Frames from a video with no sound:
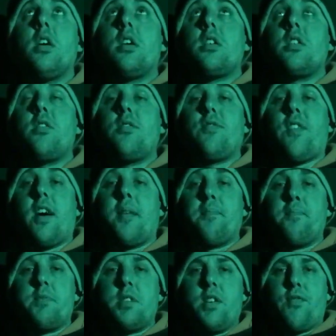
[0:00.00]
you've
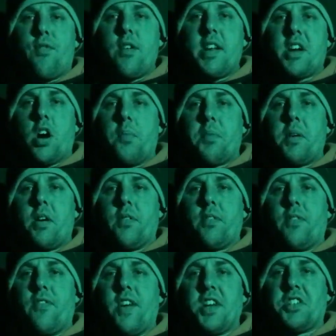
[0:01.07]
really got to be on the
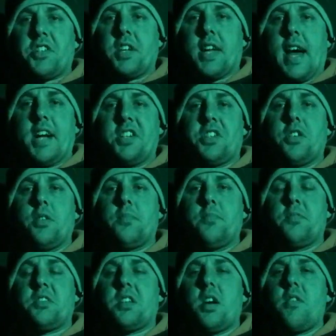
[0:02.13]
fish to catch
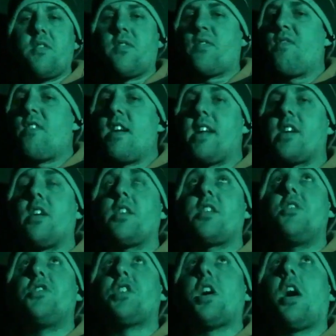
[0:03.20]
them. So you've really got to
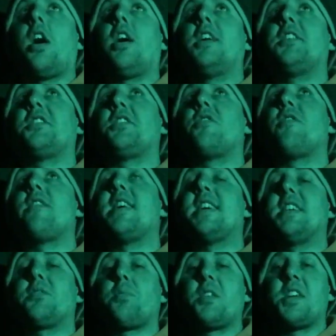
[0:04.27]
use your eyes and your
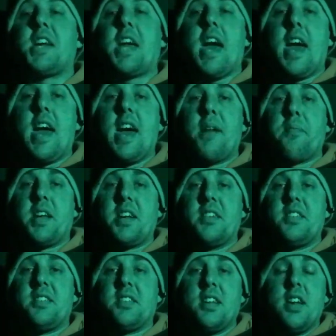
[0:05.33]
ears when you get here,
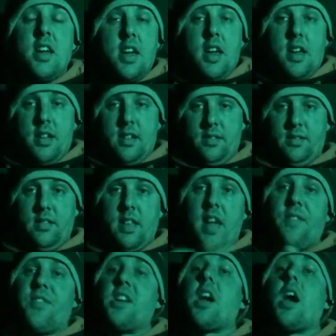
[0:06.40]
because
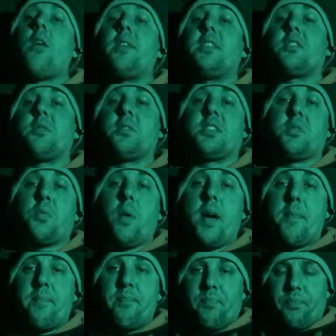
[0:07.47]
if you go into a
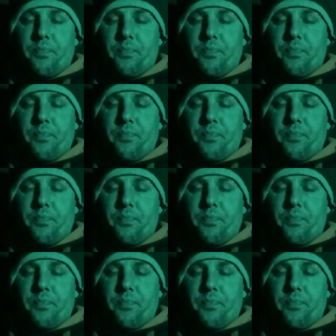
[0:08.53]
swim